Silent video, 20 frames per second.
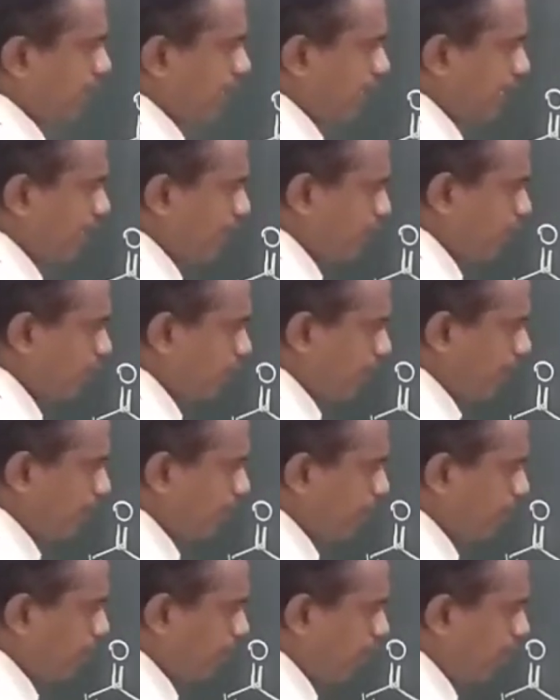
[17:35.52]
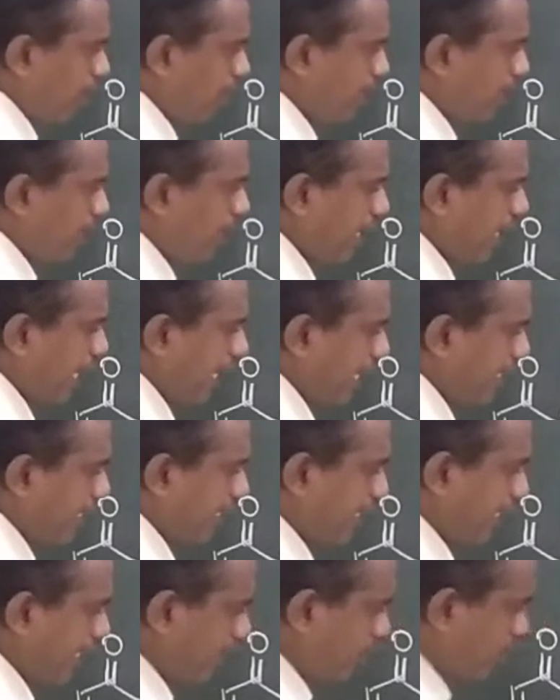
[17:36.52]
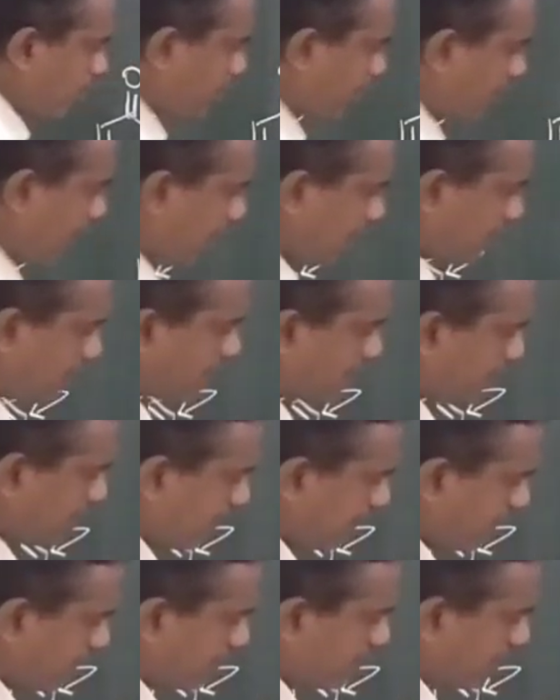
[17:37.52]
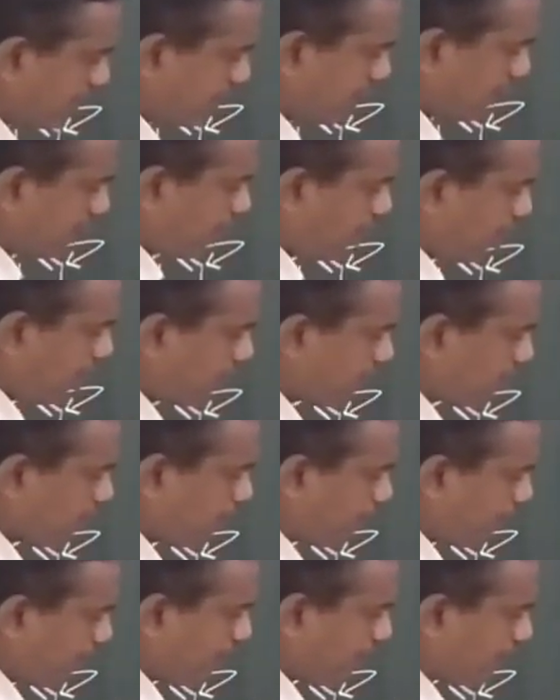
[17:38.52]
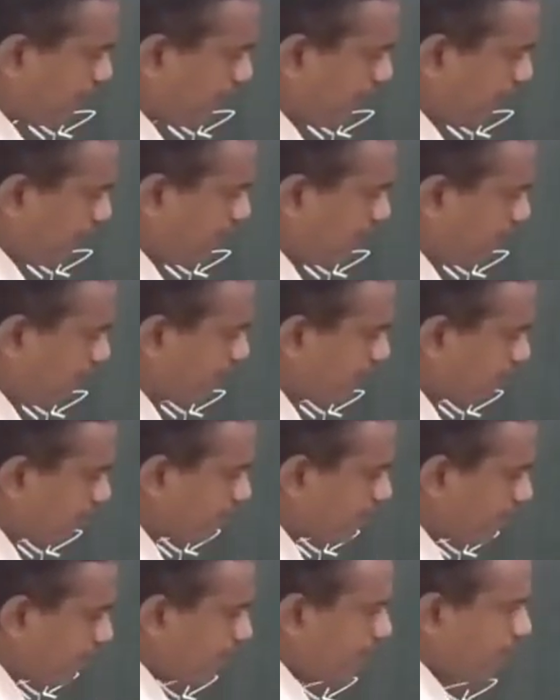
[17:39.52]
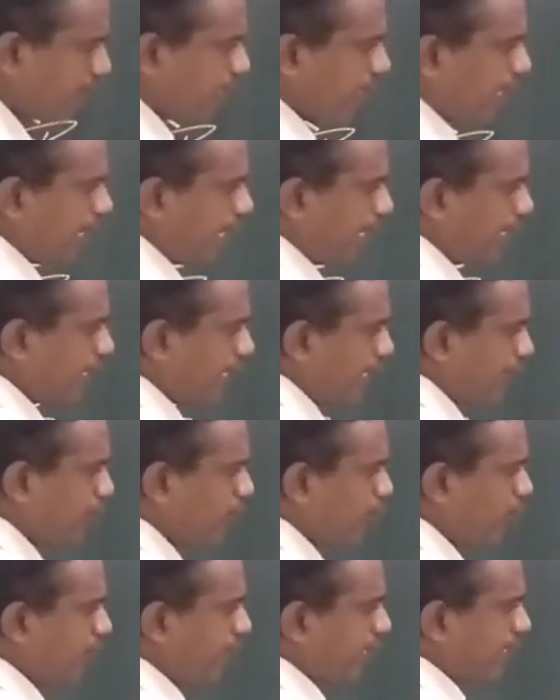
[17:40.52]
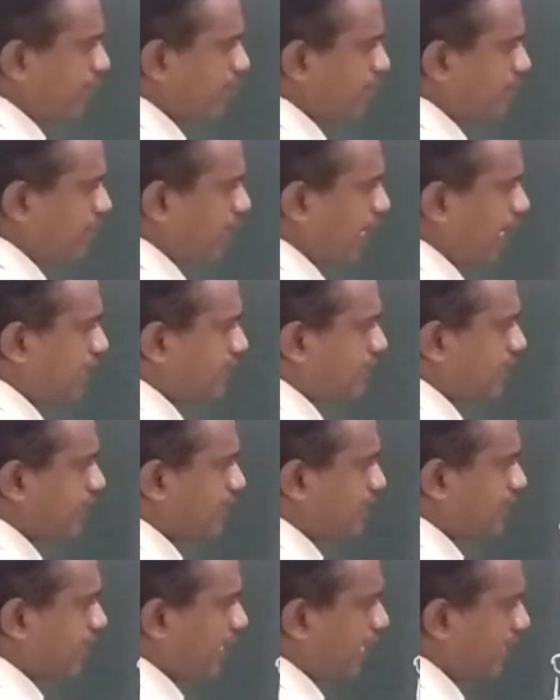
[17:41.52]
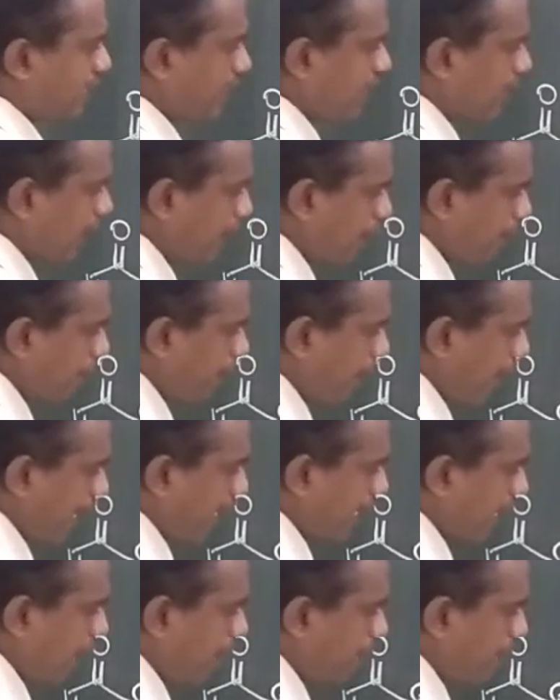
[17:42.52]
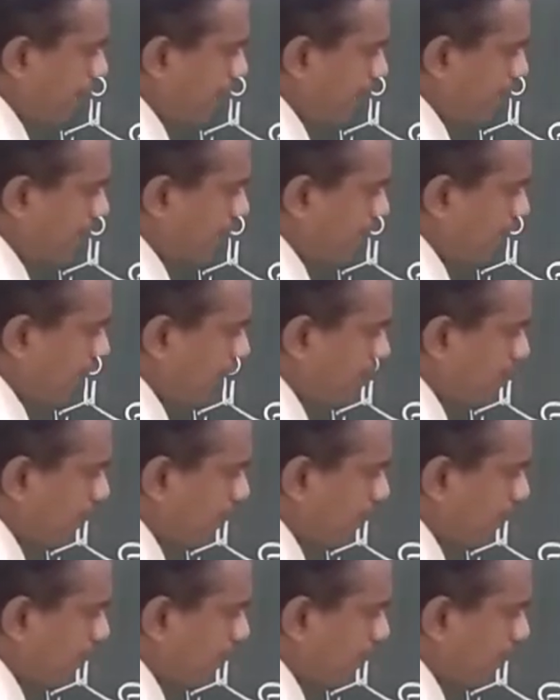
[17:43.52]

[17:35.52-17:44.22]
a new double bond and a negative charge. This is at ortho position, and a new negative charge is at para position.